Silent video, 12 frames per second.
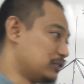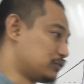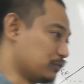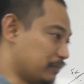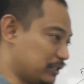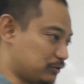
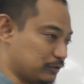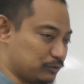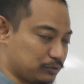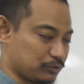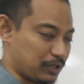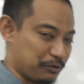So make sure you
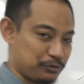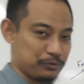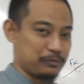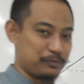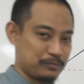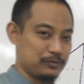know how
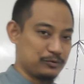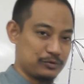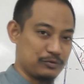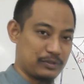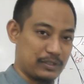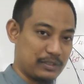to use
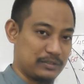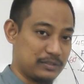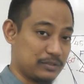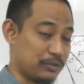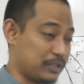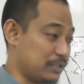your
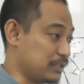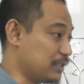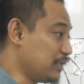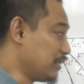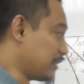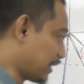calculator correctly,
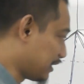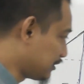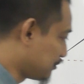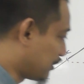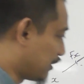and